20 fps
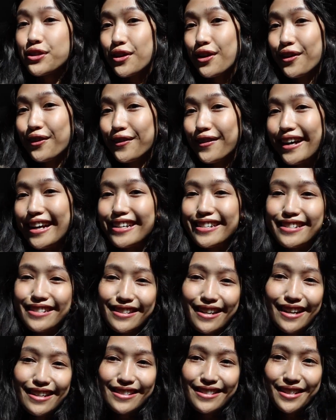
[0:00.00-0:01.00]
So I
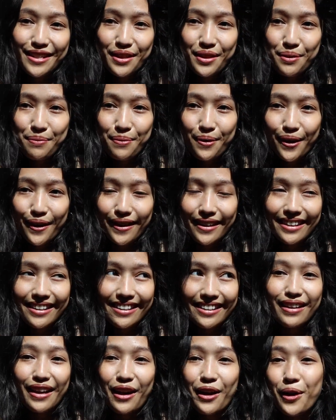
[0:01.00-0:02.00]
just got done at the park.
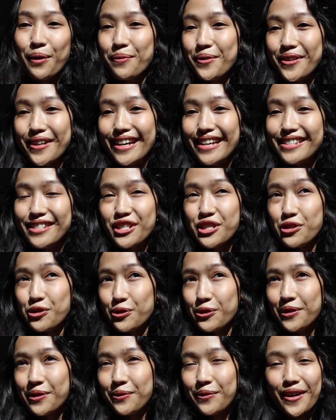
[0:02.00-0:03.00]
I hope you guys
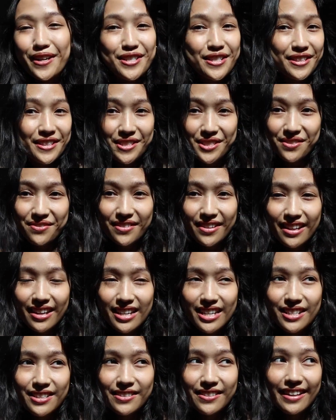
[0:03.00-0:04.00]
enjoyed watching this
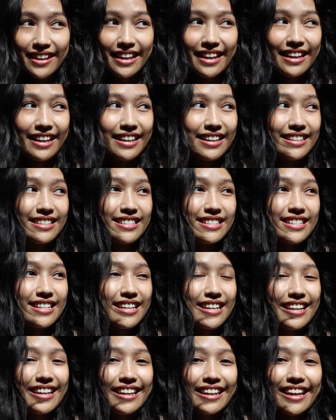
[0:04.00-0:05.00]
video and
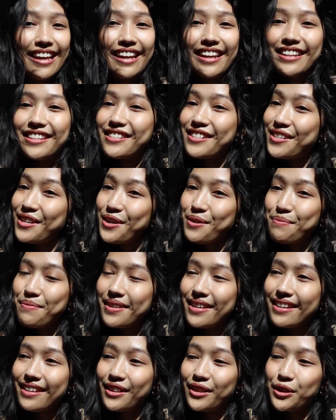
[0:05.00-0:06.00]
getting to know
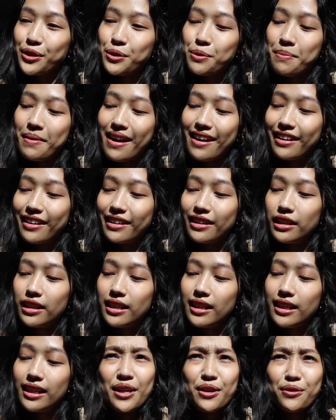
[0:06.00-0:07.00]
me a little better.
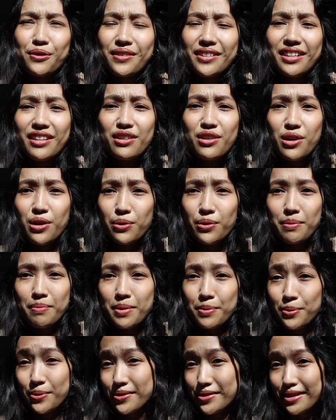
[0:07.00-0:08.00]
I don't really know what
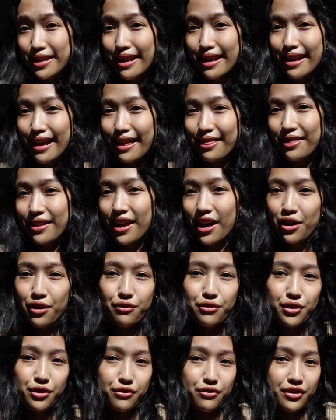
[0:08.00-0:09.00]
people say at the end
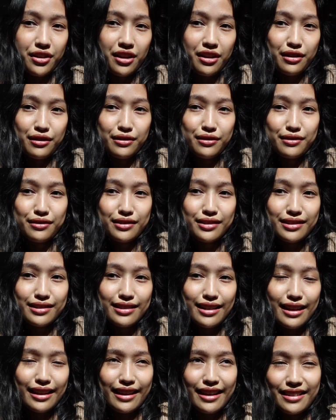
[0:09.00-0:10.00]
of their videos.
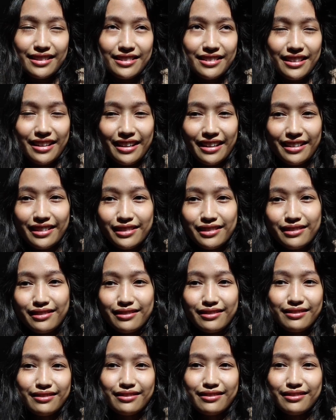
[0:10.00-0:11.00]
I guess
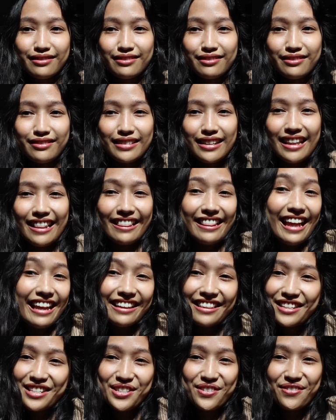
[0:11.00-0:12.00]

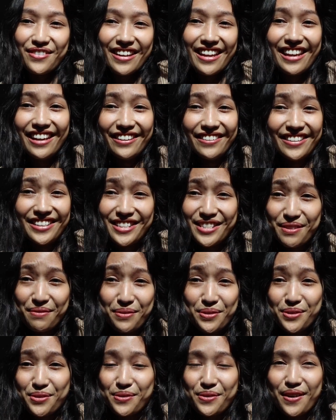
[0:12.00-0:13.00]
like this video and
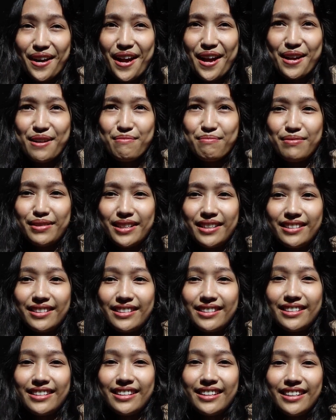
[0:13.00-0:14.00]
subscribe, but
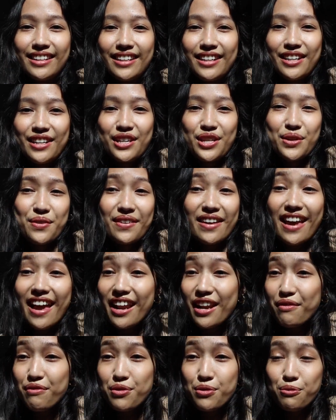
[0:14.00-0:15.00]
you
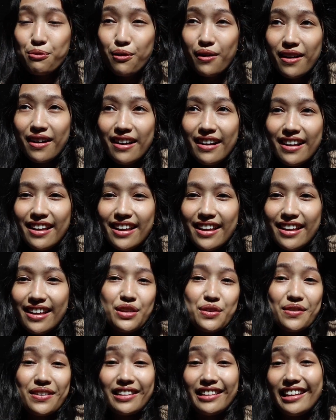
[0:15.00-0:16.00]
can if you want.
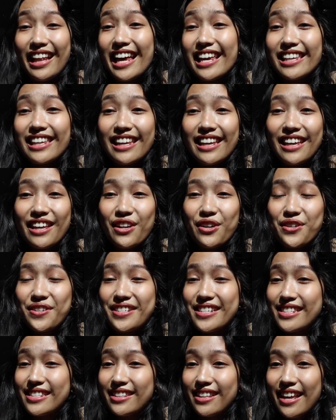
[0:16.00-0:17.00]
You can like it or
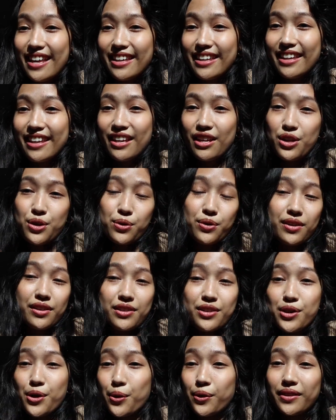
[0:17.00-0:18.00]
dislike it. You are
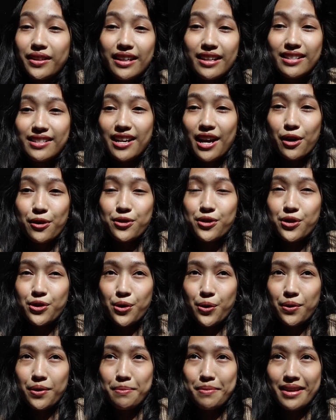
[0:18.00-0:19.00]
totally entitled to your own